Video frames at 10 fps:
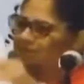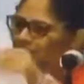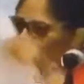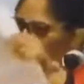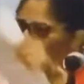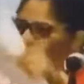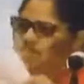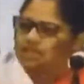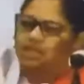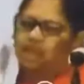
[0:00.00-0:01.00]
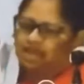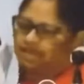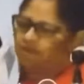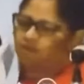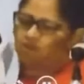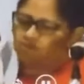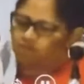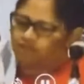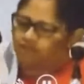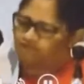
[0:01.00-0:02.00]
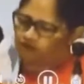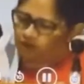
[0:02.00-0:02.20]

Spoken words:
big to read. And I won't read